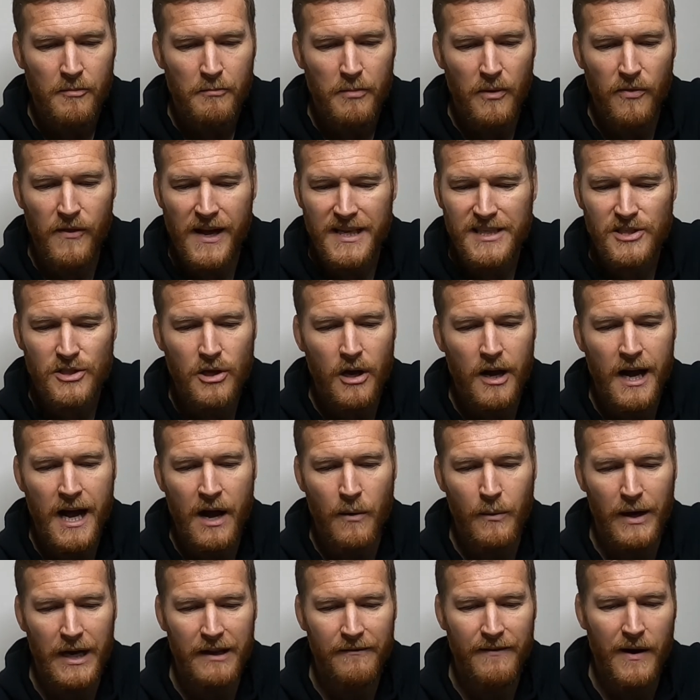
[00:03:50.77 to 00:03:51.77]
But that's not
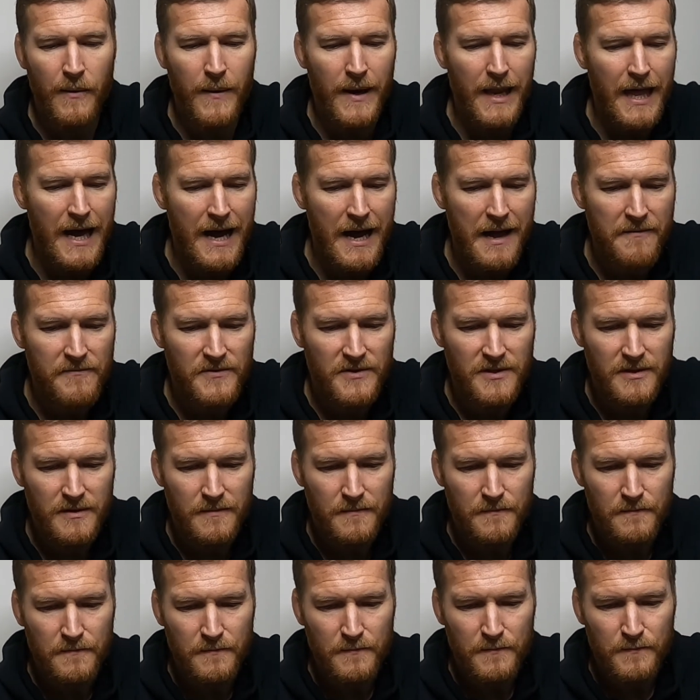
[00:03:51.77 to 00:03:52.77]
how we live our lives.
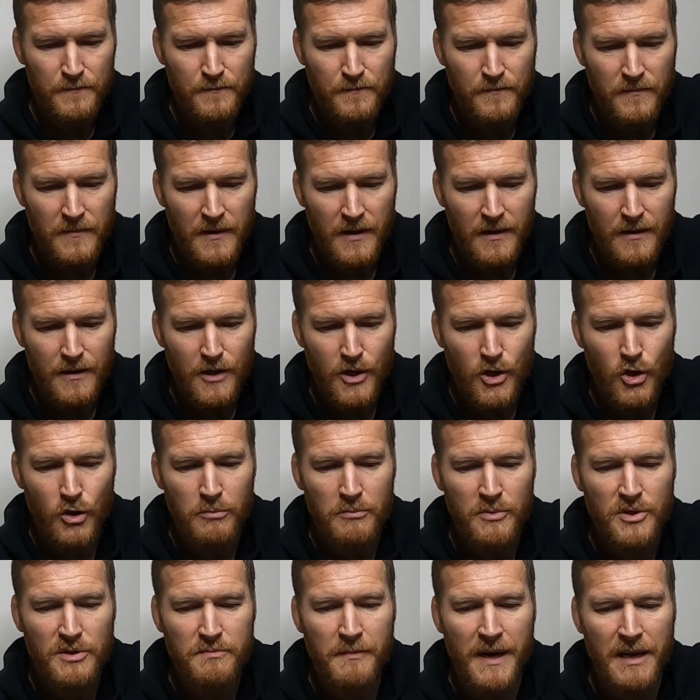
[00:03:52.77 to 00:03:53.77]

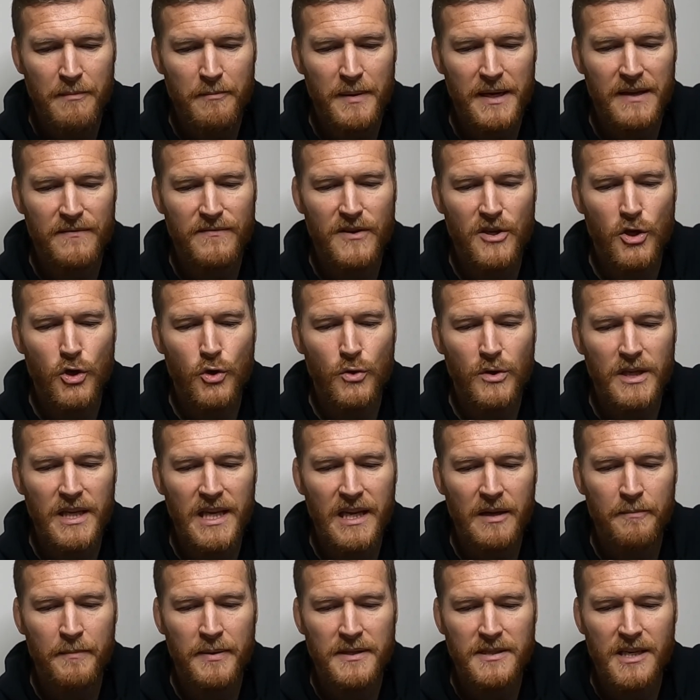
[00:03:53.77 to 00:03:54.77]
Humans might be in the
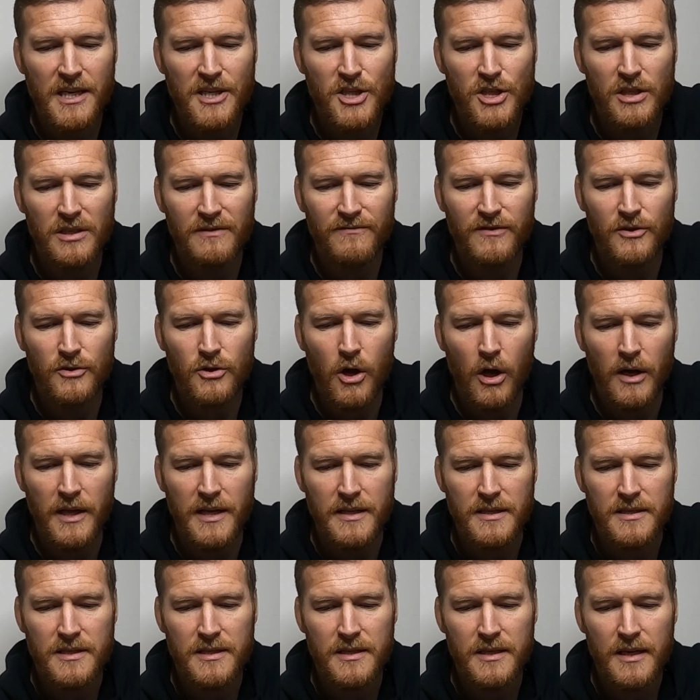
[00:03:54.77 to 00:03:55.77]
unique possession of the
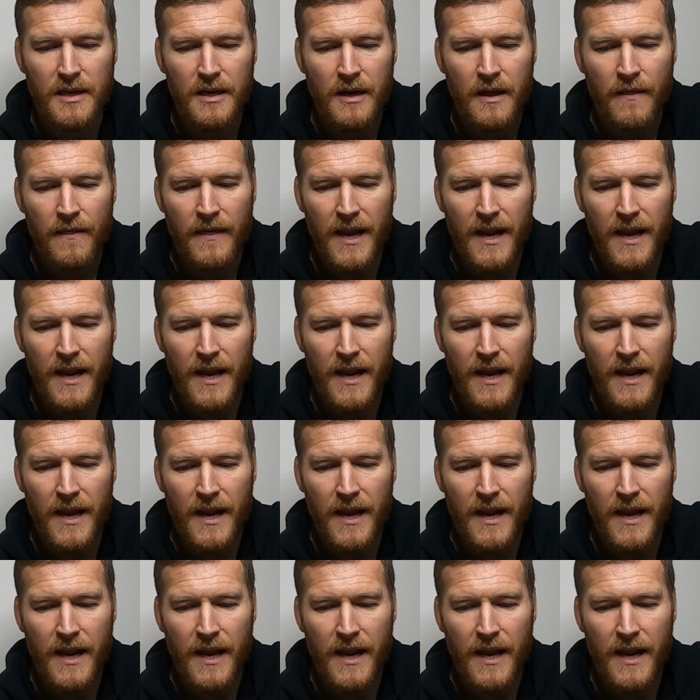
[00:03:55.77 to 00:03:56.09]
knowledge